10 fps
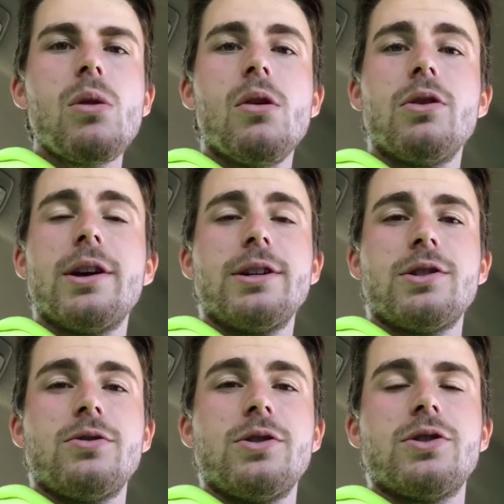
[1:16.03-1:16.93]
Okay,
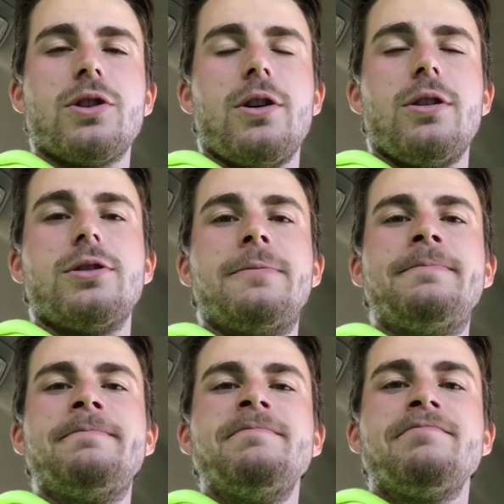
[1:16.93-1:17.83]
so just called
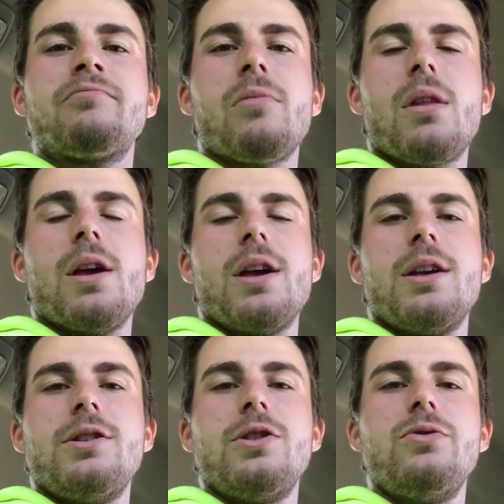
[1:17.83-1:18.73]

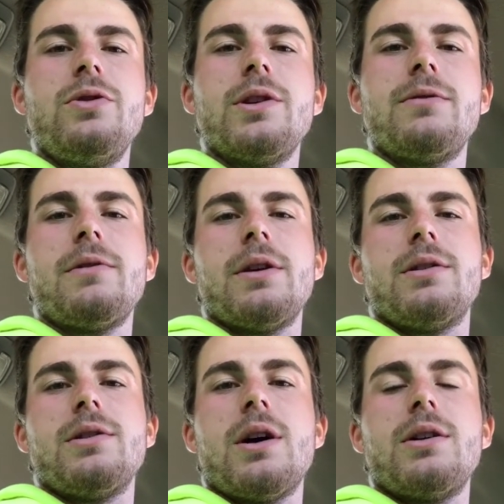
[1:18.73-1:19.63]
a union
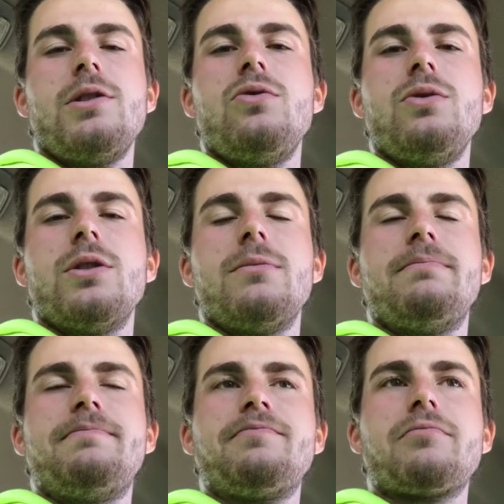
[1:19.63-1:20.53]
and
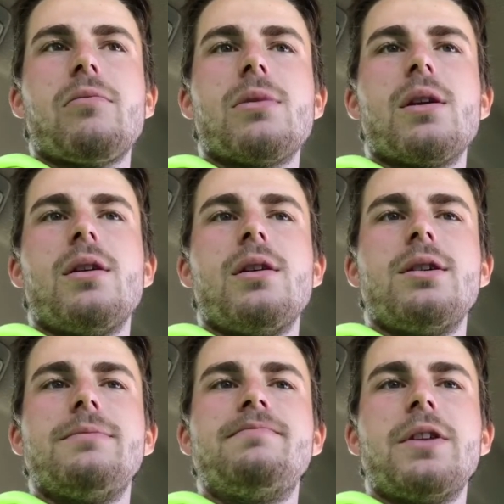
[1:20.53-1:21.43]
non-union
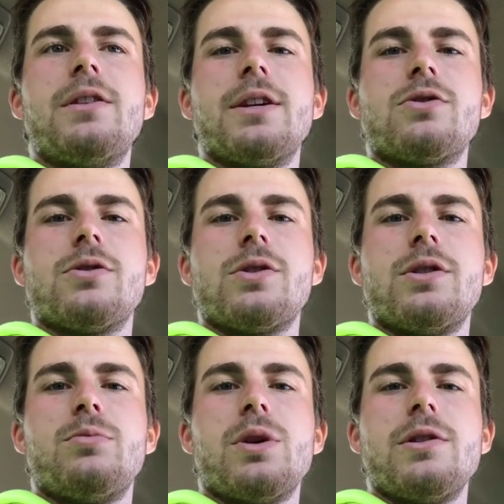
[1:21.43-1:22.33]
uh,
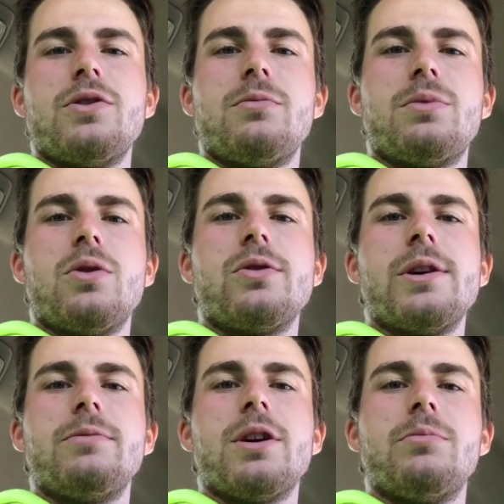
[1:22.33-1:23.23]
electrician apprenticeship
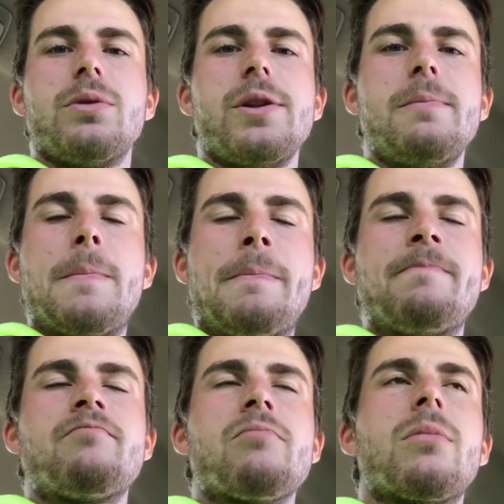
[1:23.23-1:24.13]
program company.
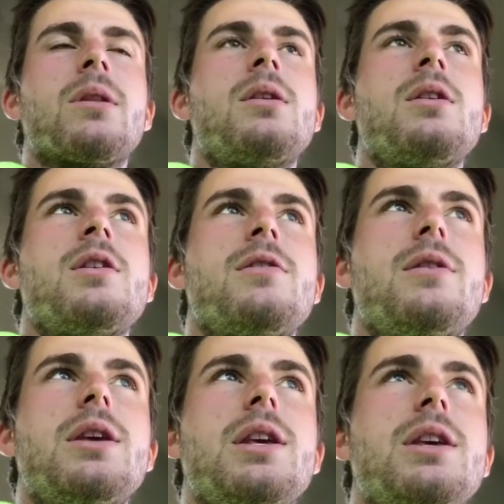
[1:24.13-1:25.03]

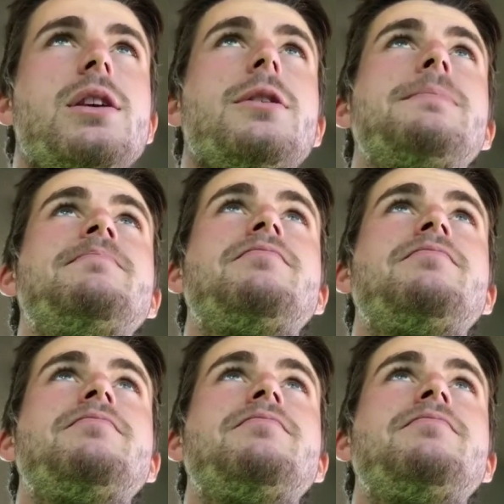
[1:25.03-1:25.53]
The